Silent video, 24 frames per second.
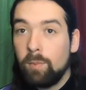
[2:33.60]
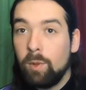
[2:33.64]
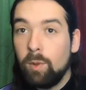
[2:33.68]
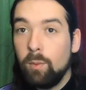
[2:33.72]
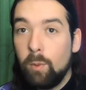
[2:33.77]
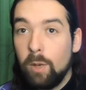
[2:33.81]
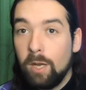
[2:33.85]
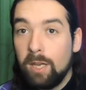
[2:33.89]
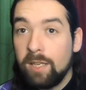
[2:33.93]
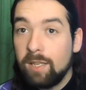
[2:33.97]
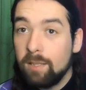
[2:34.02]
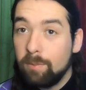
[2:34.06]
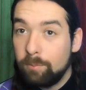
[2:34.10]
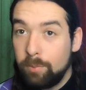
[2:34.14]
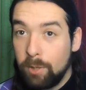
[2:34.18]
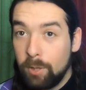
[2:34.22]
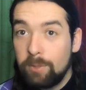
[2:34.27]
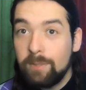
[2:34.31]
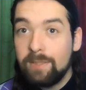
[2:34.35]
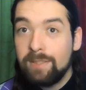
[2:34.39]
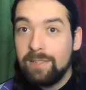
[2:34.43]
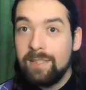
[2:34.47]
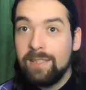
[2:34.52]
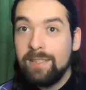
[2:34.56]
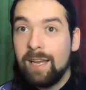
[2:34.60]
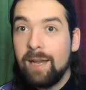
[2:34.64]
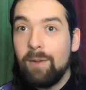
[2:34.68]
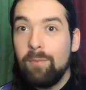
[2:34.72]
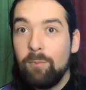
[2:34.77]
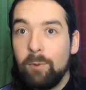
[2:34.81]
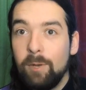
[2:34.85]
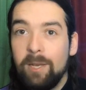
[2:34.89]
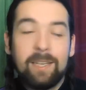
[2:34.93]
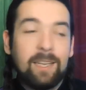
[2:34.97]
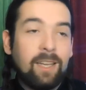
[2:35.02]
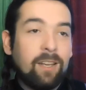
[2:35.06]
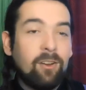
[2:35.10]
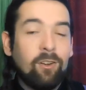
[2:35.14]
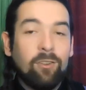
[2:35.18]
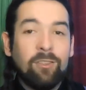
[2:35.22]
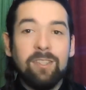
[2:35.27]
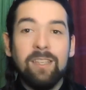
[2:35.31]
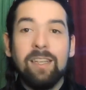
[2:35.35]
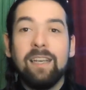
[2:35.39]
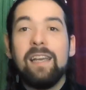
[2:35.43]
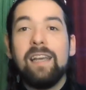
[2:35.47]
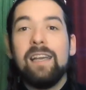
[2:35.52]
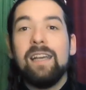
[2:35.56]
work in progress that I'm working
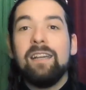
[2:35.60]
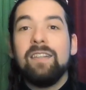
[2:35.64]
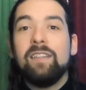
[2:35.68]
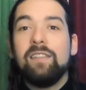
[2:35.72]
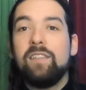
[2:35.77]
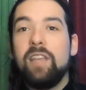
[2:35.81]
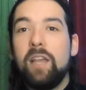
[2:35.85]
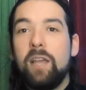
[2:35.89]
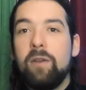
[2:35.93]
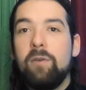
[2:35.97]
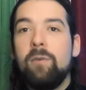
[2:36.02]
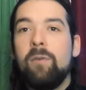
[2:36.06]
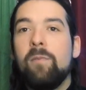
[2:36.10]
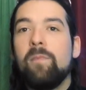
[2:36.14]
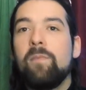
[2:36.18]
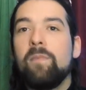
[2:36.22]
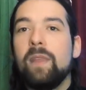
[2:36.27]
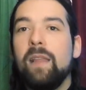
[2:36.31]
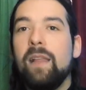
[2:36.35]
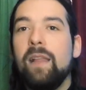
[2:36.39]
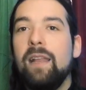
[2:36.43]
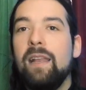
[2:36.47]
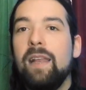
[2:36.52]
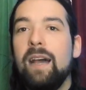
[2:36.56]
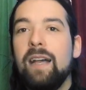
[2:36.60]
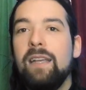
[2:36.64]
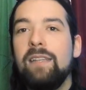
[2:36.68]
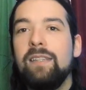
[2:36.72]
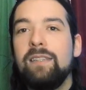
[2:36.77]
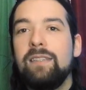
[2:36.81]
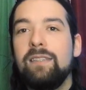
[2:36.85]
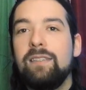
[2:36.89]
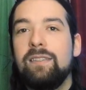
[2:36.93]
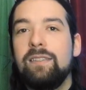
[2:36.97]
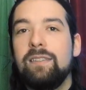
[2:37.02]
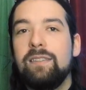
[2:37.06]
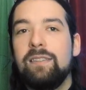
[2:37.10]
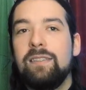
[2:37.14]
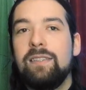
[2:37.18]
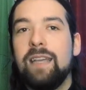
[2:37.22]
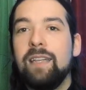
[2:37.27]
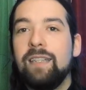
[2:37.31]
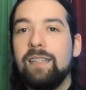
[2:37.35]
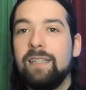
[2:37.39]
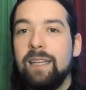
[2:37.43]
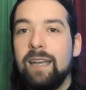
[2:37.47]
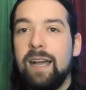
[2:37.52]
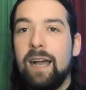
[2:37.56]
on. So last
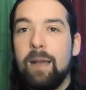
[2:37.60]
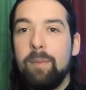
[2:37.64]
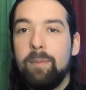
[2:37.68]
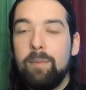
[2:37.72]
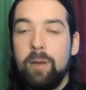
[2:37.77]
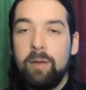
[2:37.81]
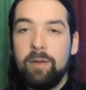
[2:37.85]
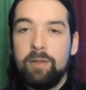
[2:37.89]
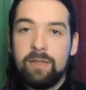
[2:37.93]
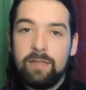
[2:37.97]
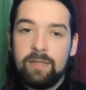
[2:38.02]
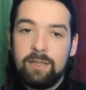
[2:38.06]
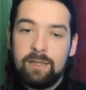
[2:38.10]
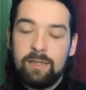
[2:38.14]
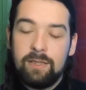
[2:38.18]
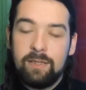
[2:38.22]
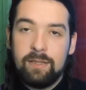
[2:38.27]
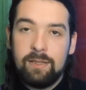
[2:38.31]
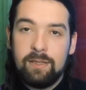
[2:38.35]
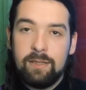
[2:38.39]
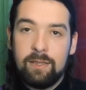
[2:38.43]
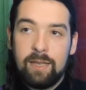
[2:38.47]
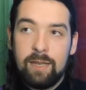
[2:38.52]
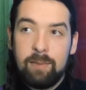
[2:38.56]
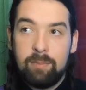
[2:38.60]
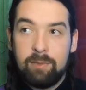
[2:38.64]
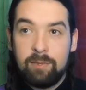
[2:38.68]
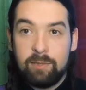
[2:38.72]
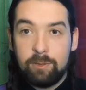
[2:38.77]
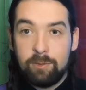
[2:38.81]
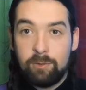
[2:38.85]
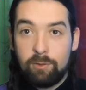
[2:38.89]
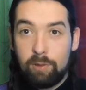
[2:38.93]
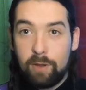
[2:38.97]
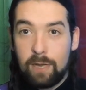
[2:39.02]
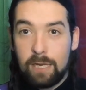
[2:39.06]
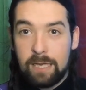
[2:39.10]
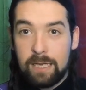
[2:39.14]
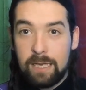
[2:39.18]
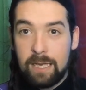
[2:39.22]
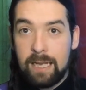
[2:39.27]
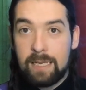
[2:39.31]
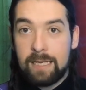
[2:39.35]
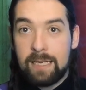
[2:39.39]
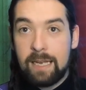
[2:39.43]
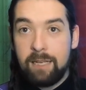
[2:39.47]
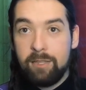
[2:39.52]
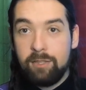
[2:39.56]
Sunday I posted episode 3
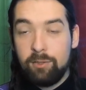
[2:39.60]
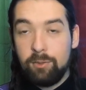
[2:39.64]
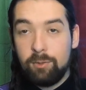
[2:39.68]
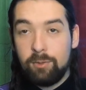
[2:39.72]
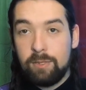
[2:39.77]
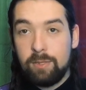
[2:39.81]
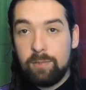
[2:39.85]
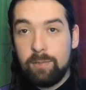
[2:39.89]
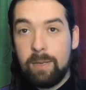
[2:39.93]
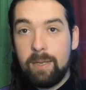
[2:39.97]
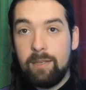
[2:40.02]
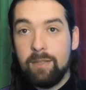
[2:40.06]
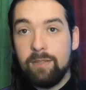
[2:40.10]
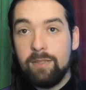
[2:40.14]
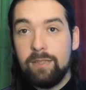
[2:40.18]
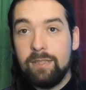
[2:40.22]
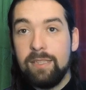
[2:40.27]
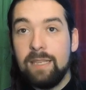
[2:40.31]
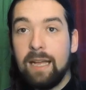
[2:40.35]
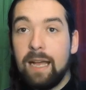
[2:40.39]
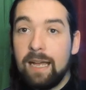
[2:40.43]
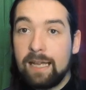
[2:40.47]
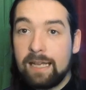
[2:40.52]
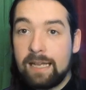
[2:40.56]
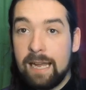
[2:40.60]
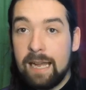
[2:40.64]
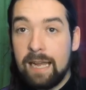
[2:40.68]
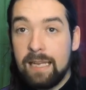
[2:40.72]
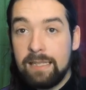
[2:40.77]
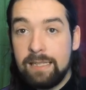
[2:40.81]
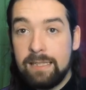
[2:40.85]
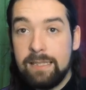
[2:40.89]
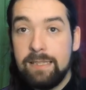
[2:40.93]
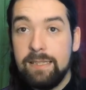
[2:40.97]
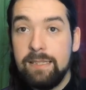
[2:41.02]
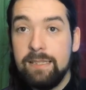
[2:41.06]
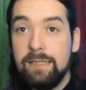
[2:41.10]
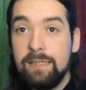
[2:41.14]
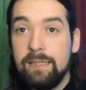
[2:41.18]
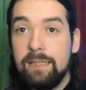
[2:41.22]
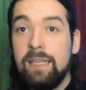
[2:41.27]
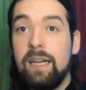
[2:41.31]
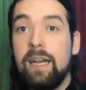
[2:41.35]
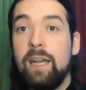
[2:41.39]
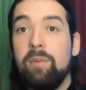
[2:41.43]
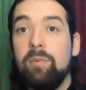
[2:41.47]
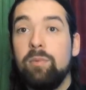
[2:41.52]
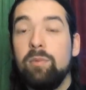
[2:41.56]
and I talked about a cardigan that
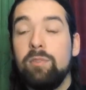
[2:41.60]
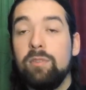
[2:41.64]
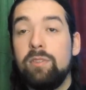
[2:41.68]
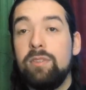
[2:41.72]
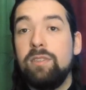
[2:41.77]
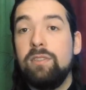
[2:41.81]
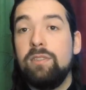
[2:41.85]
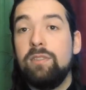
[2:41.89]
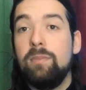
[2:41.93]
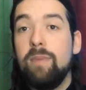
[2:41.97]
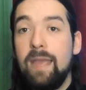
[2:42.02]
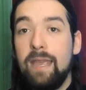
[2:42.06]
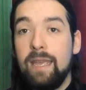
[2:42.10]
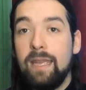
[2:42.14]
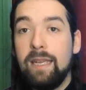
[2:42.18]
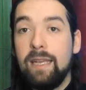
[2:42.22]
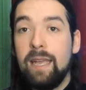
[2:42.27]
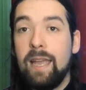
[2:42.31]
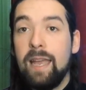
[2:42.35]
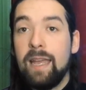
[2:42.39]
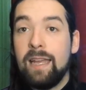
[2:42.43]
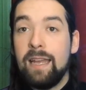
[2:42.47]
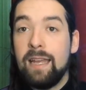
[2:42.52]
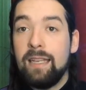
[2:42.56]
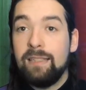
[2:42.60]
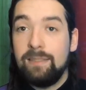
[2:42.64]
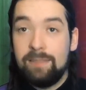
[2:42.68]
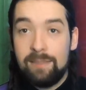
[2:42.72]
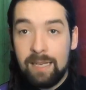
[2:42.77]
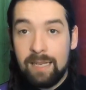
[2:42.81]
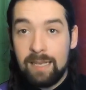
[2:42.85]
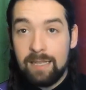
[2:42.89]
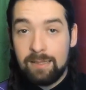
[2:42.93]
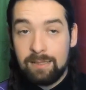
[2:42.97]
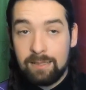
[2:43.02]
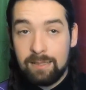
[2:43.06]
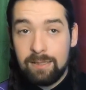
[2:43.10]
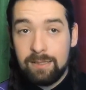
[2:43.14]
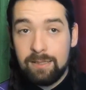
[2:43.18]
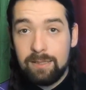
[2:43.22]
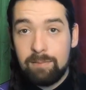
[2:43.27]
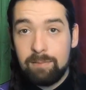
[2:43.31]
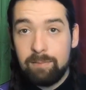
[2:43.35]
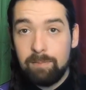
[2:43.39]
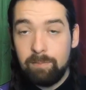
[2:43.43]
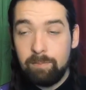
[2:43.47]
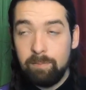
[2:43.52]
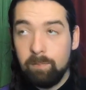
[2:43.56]
I wanted to make, and I started.
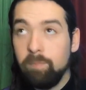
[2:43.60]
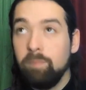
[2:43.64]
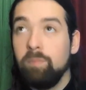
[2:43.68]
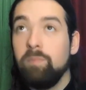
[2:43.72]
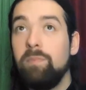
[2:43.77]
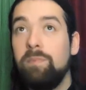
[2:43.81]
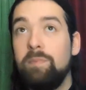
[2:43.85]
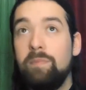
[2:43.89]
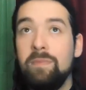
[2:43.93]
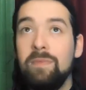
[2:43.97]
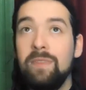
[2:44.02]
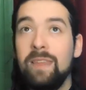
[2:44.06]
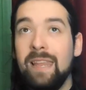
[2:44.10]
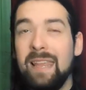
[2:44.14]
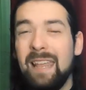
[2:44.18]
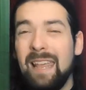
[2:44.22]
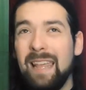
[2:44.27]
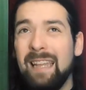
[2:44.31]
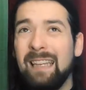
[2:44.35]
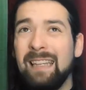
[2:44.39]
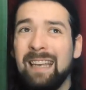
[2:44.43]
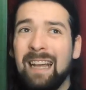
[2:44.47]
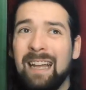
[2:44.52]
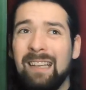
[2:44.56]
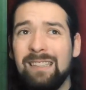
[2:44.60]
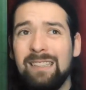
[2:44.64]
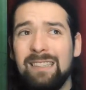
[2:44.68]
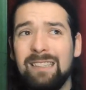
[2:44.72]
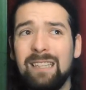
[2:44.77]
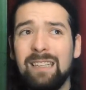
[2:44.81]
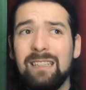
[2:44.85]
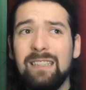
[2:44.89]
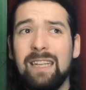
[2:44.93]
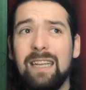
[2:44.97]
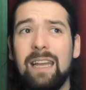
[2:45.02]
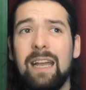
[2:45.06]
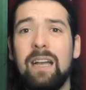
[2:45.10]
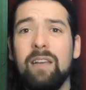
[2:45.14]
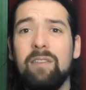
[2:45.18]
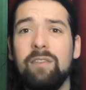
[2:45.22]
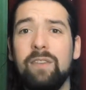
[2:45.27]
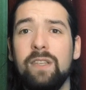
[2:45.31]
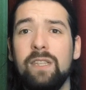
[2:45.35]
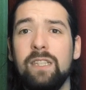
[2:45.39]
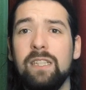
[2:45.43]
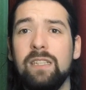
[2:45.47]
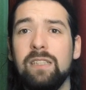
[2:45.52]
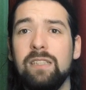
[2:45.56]
And last Sunday I
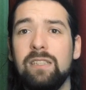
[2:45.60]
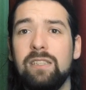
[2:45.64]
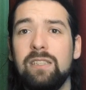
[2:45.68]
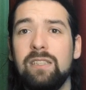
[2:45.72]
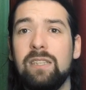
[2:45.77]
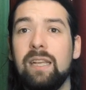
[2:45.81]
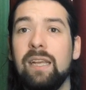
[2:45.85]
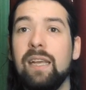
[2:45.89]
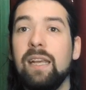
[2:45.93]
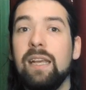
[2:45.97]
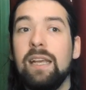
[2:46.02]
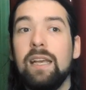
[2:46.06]
finished